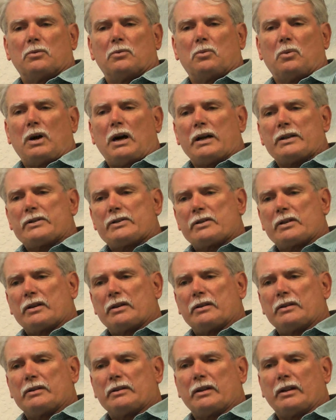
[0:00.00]

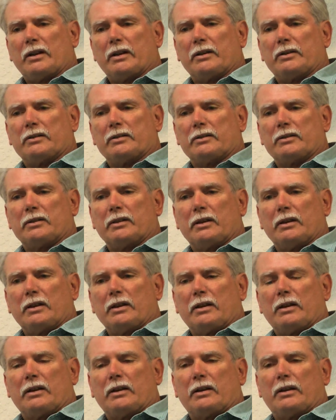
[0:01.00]
Watson
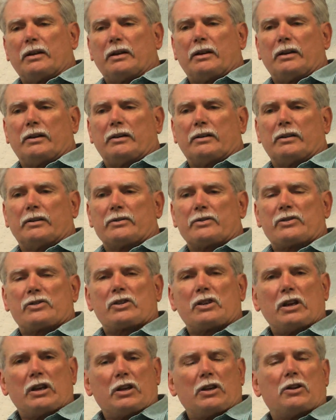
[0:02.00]
and
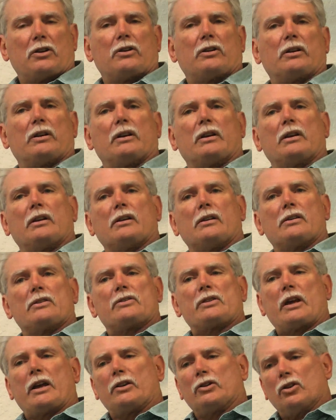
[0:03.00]
Skinner
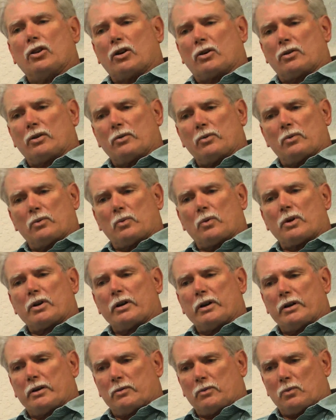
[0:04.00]
saying, look,
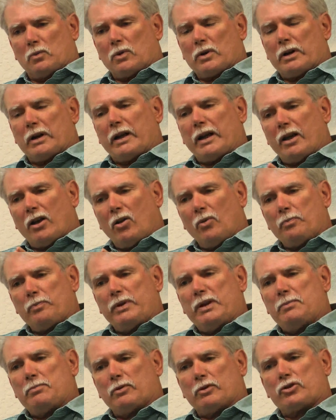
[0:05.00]
we're gonna
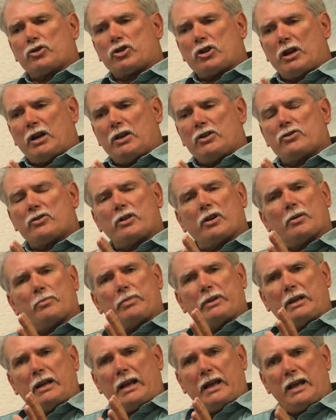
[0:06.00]
help people change
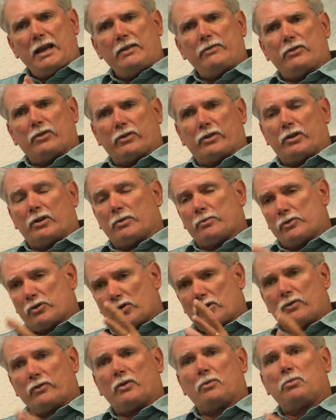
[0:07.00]
their behavior, their
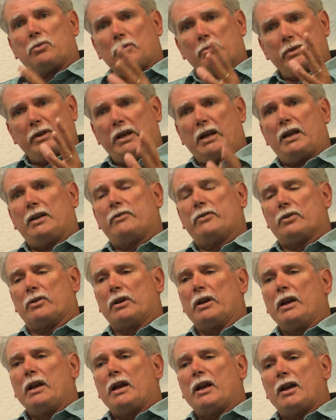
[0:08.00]
observable
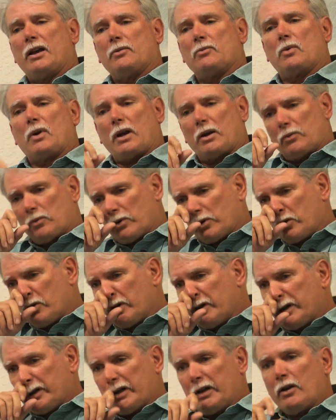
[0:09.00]
behavior, and we're
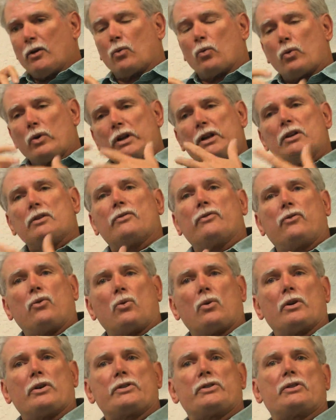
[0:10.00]
going to
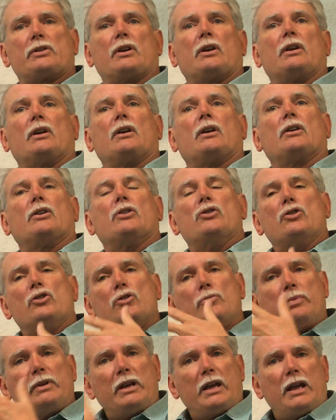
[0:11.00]
reinforce
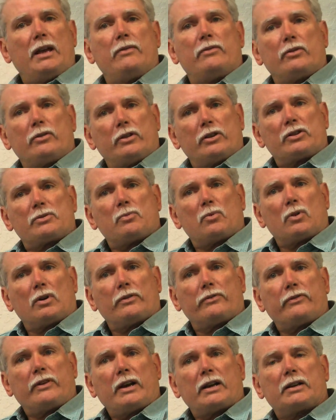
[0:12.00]
new behavior that's
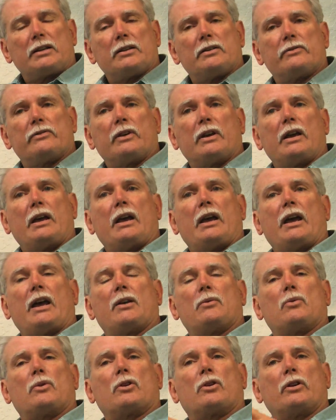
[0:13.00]
more effective,
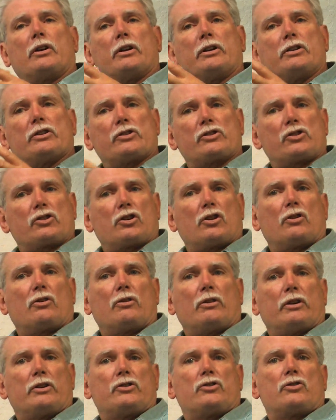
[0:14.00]
and we're going to
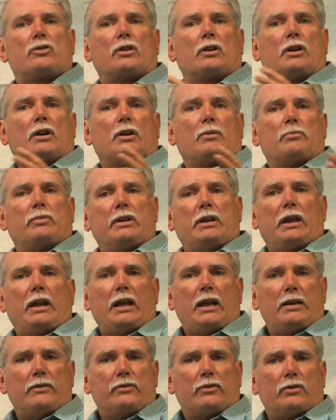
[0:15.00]
discourage
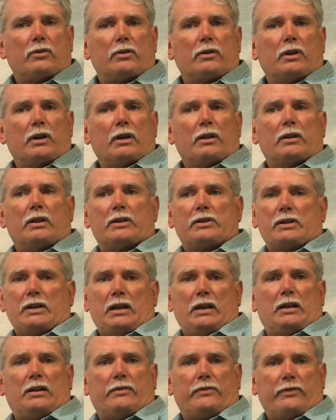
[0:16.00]
behavior
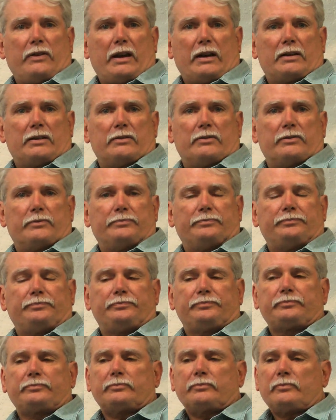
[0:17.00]
that's ineffective.
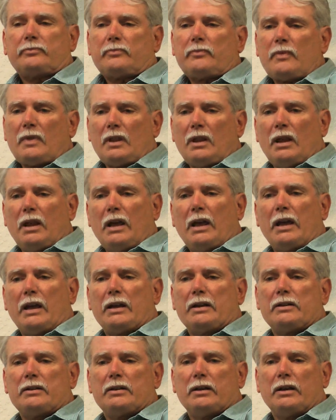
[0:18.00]

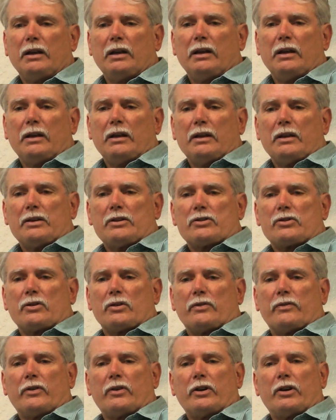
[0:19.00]
And
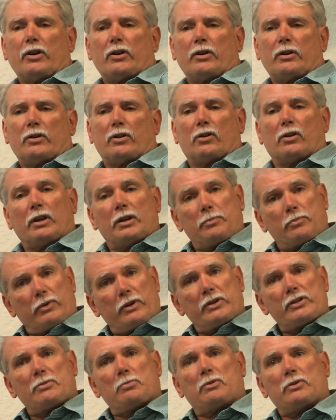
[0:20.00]
so the very early
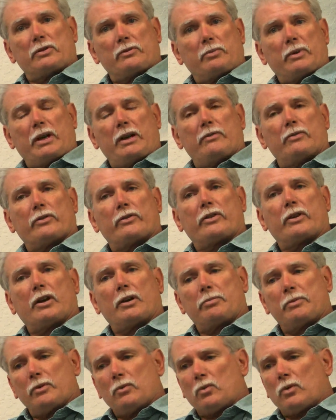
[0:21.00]
principles of behavioral
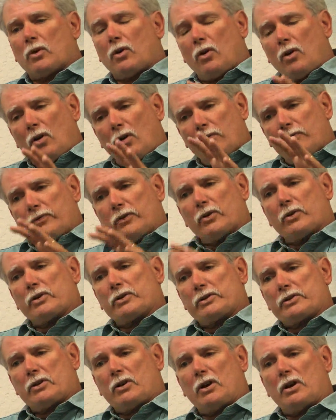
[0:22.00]
therapy were all
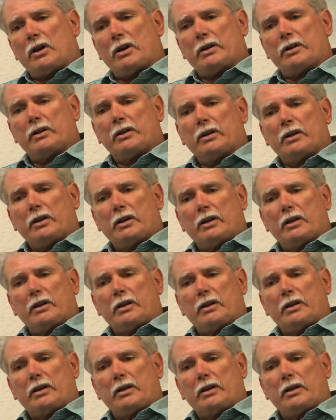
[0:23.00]
focused on